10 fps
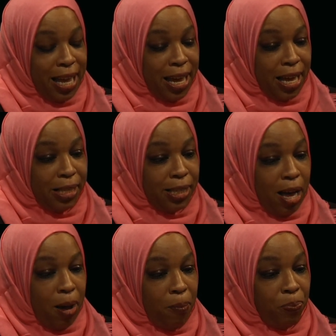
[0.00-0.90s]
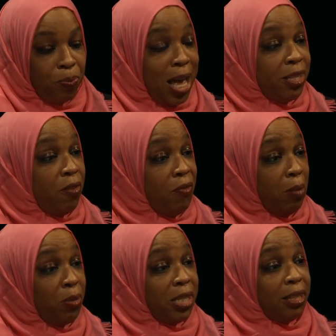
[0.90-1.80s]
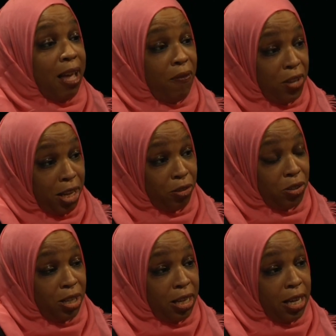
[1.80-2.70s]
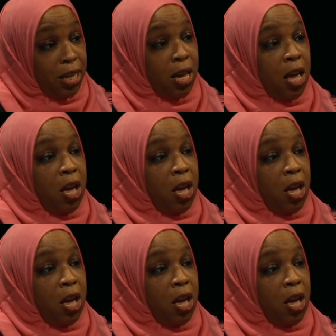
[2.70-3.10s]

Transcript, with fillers: And um, as the families left the inner city,